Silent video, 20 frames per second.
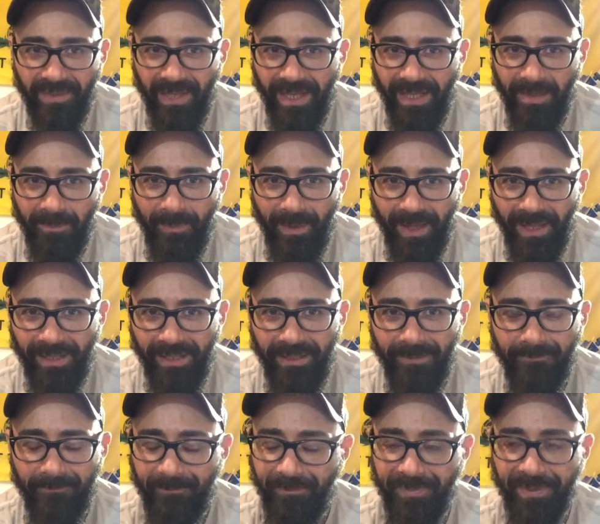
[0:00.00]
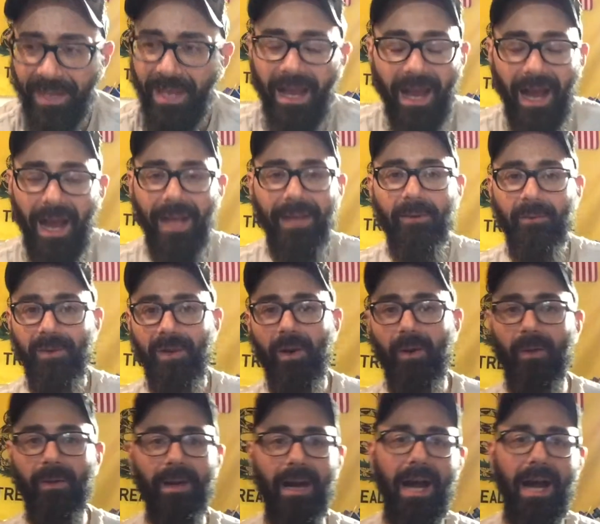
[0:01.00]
to anybody? I don't know.